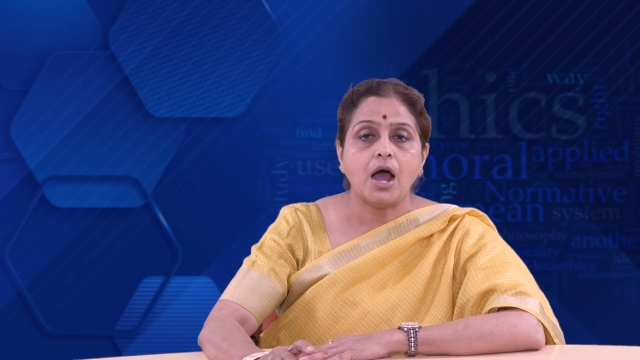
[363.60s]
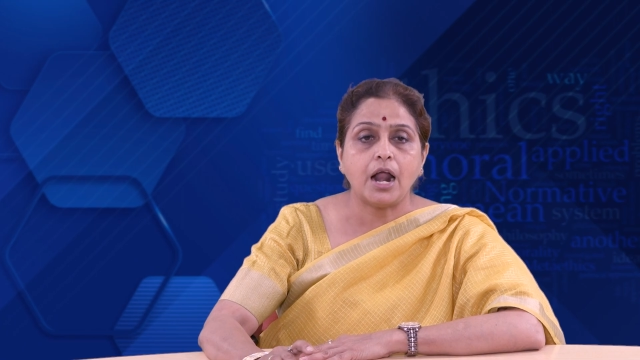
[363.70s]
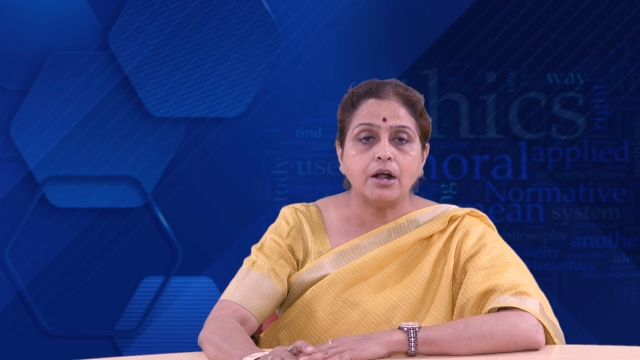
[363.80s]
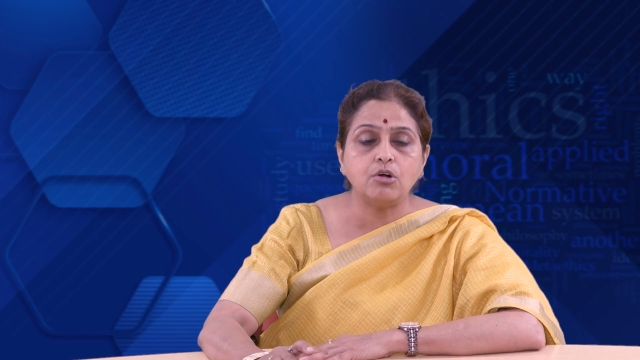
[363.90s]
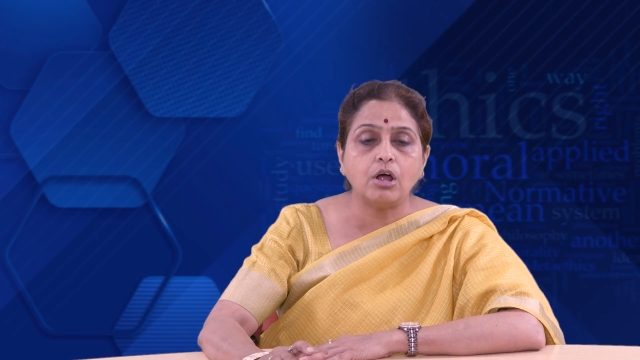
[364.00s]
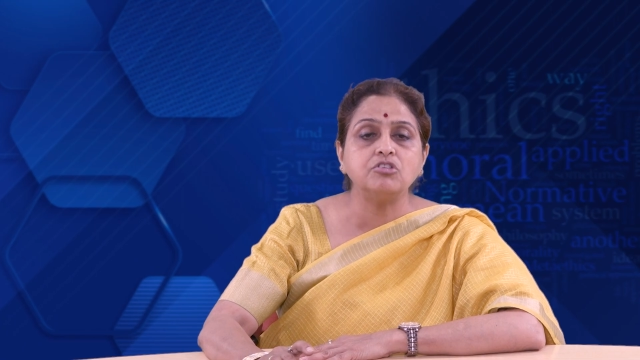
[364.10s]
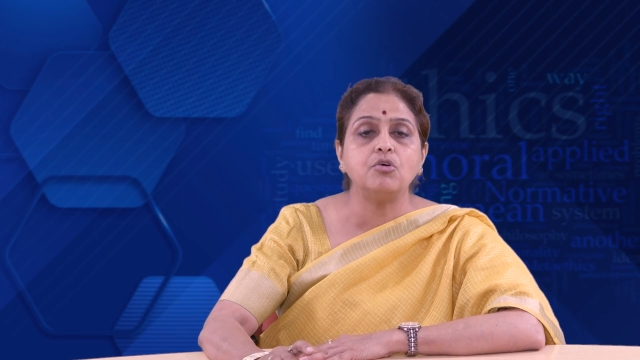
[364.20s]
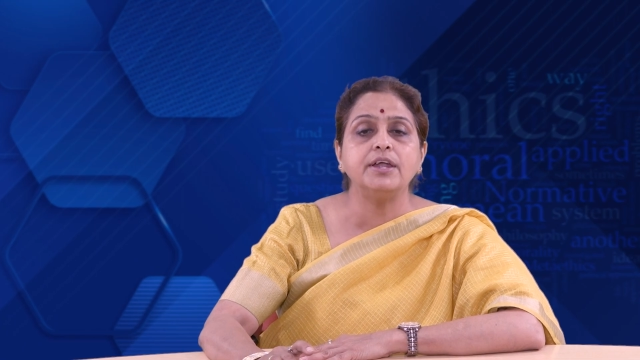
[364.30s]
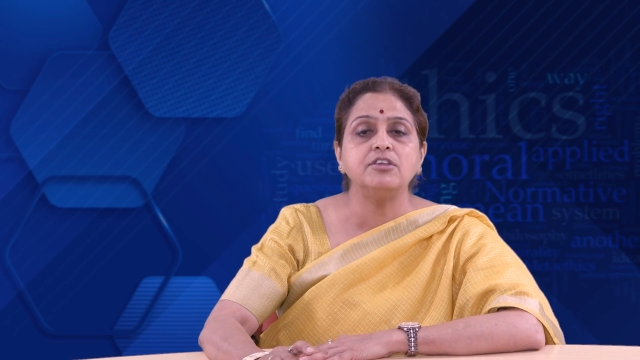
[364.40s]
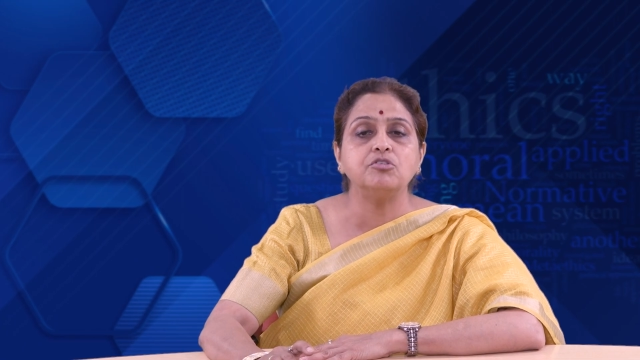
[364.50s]
are not
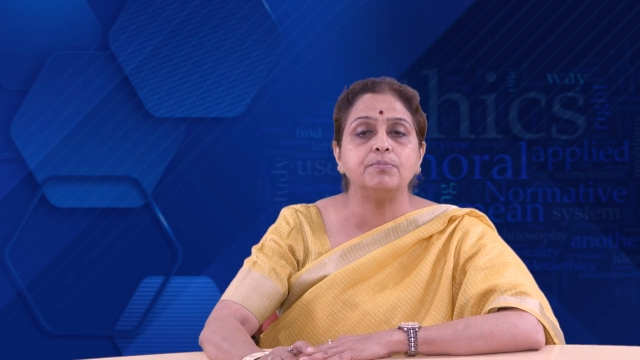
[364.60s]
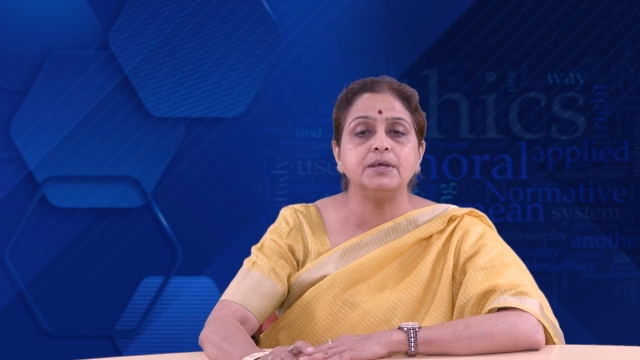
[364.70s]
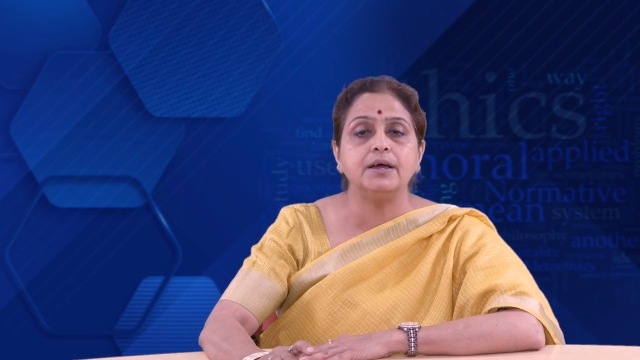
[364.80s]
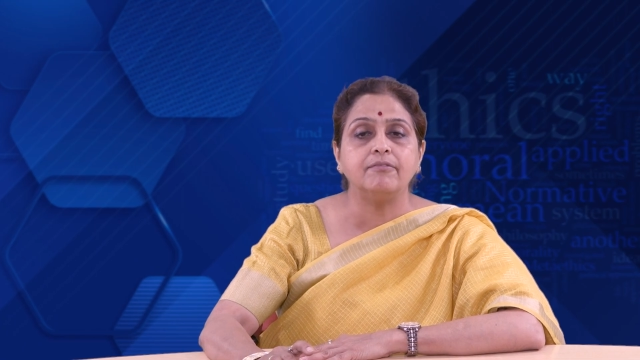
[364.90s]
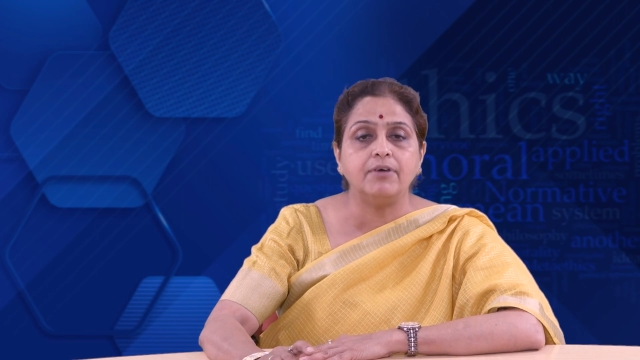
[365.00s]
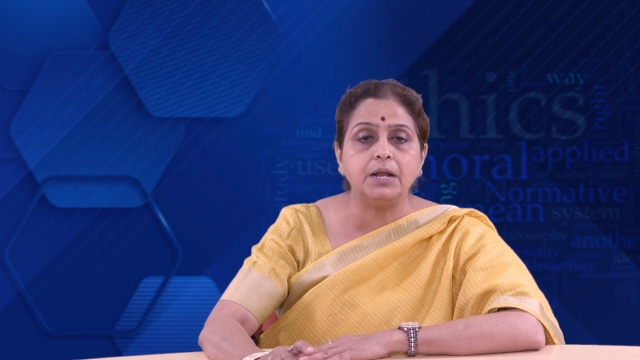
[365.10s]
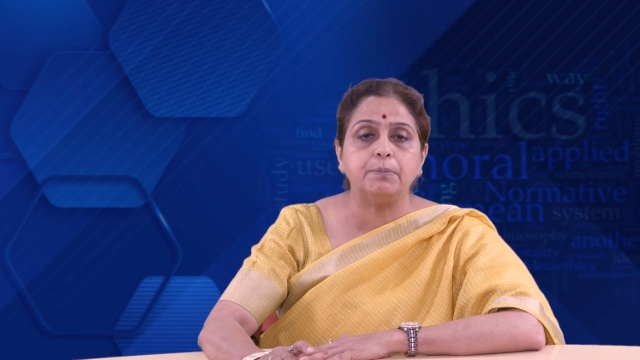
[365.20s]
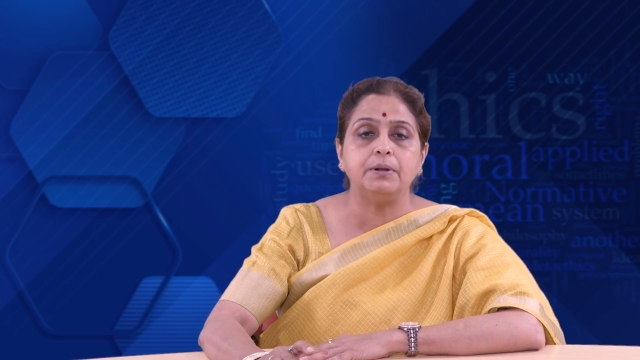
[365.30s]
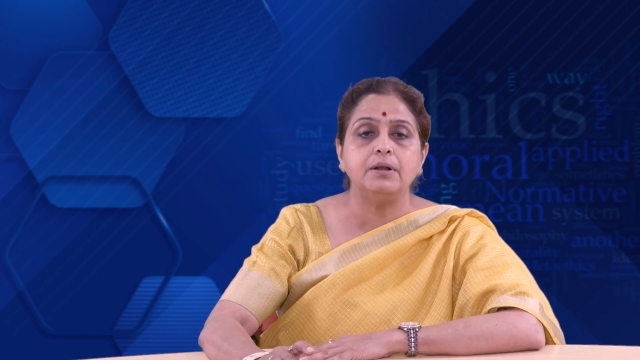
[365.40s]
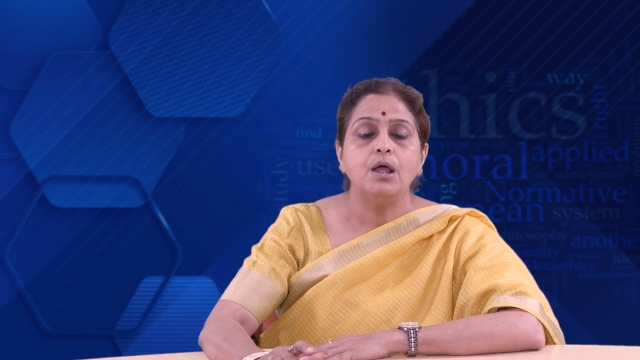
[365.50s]
going to be
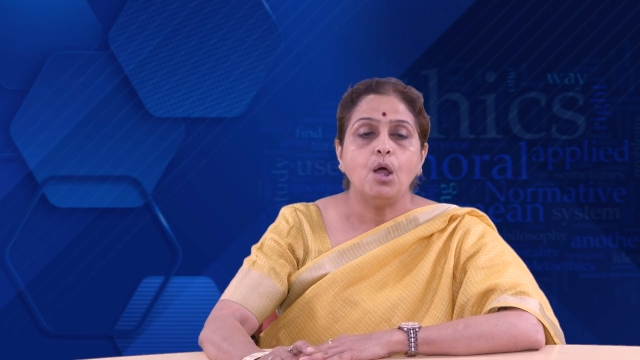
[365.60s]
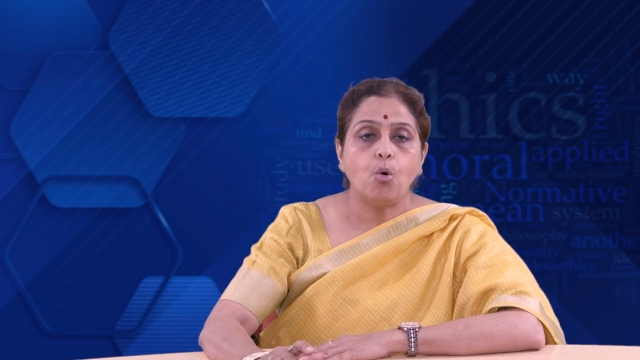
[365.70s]
available